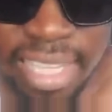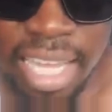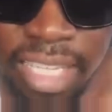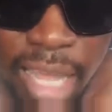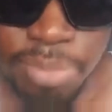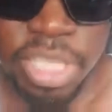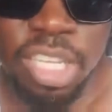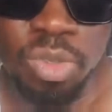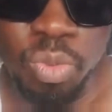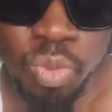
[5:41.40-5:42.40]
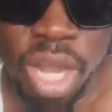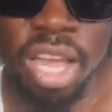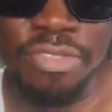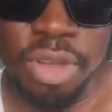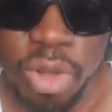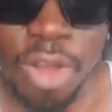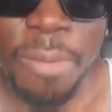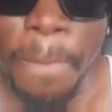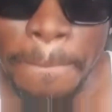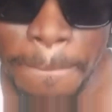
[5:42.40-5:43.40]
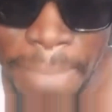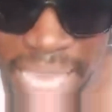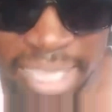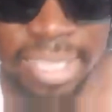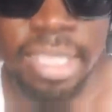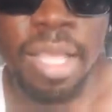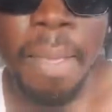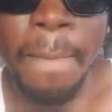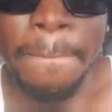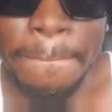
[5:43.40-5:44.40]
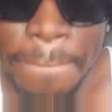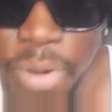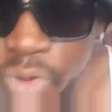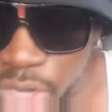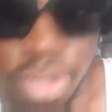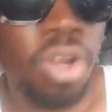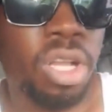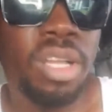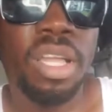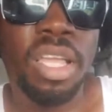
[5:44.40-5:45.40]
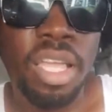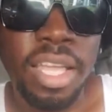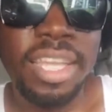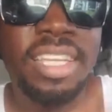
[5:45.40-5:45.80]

Daps is one of our best product in